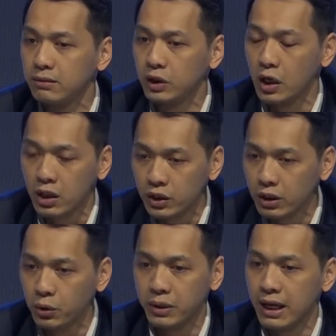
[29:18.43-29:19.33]

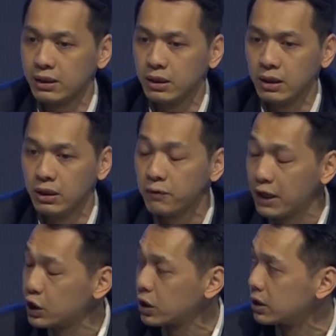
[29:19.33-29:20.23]
technology or that
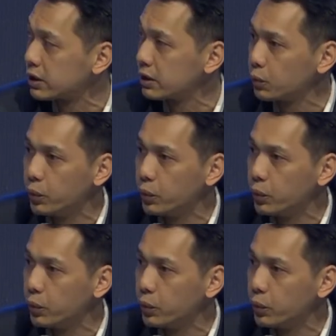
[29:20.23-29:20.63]
innovations